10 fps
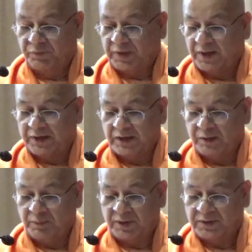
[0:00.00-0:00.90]
We cannot
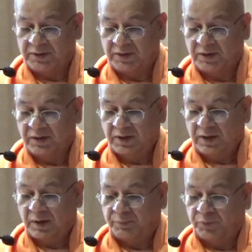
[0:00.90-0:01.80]

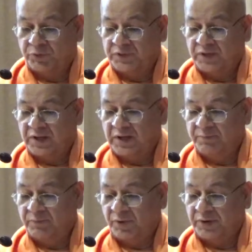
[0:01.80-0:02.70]
imagine approaching
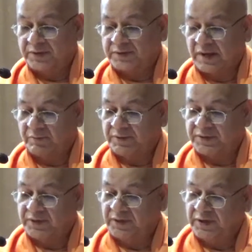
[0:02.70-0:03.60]
him or
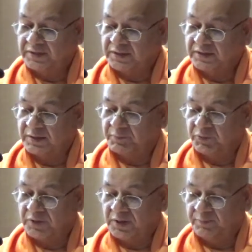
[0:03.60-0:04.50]
establishing relationship
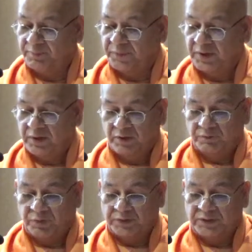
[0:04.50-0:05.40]
with him.
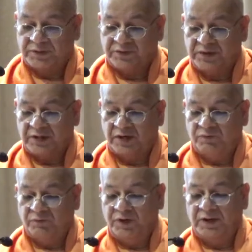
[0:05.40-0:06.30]
For this
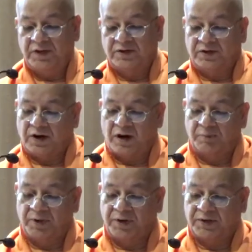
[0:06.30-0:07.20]
reason, we need
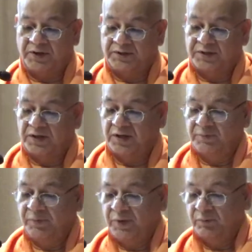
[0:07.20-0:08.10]
Rama,
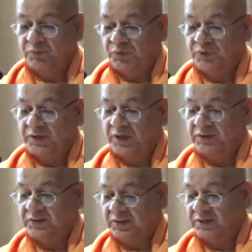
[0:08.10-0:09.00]
Krishna,
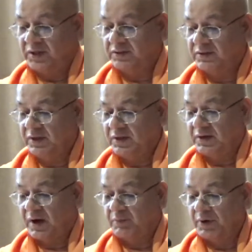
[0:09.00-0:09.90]
Buddha, Jesus,
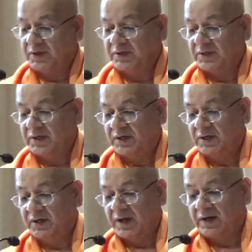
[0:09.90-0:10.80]
Rama,
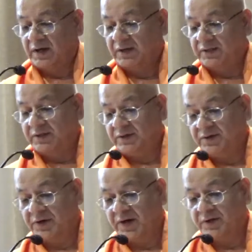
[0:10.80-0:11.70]
Krishna, and other
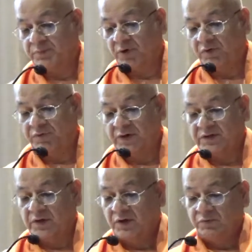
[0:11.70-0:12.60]
great
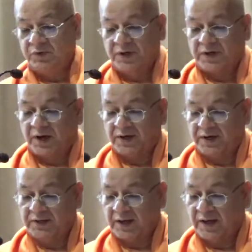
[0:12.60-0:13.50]
prophets who
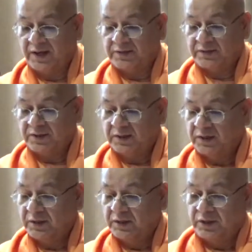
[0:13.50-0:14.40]
incarnate as
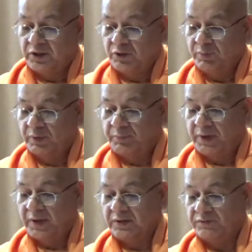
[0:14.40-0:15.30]
human
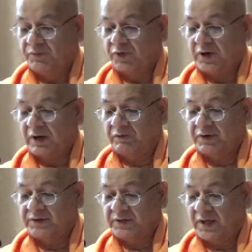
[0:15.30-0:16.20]
beings for
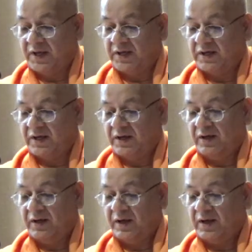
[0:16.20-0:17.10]
our sake
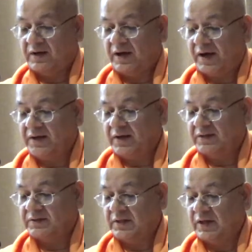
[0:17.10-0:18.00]
and guide
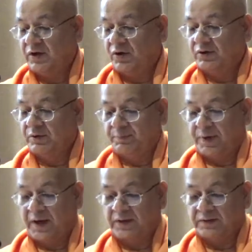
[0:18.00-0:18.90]
us along the
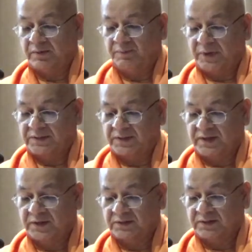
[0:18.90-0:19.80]
path of
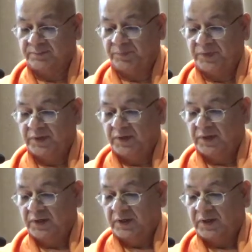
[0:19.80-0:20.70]
blessedness.
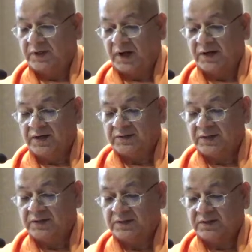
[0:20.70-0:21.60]

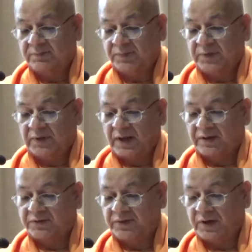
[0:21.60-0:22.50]
Incarnations
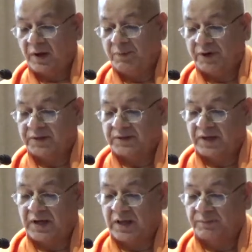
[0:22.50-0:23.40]
like Sri
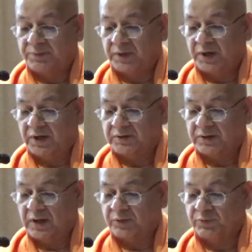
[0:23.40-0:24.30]
Ramakrishna
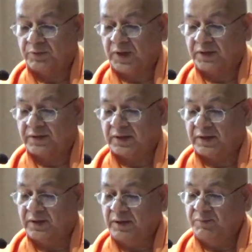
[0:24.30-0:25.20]
help to get a
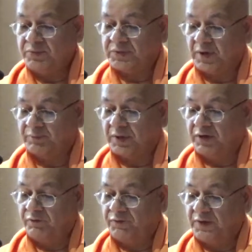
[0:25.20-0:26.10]
glimpse of the
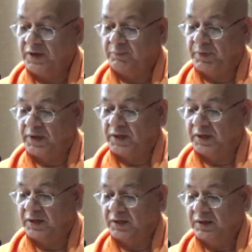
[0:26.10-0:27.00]
infinite
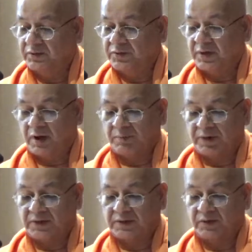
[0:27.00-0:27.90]
being. Sri
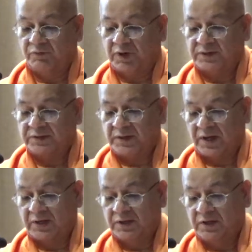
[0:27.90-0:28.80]
Ramakrishna once
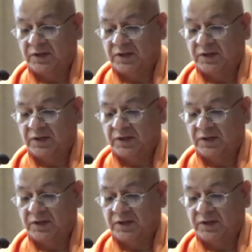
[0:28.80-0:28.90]
said,